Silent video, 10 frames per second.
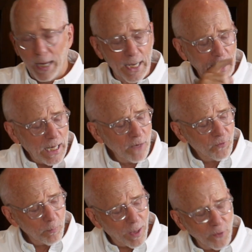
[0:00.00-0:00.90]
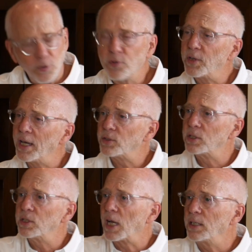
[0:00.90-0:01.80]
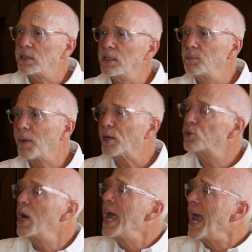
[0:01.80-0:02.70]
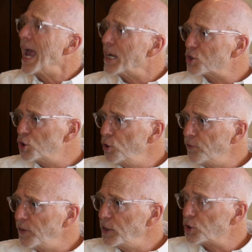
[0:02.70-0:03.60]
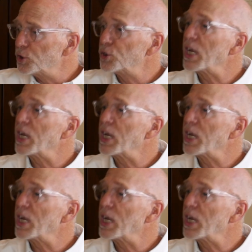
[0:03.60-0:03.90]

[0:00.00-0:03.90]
and even my 2019 model has new features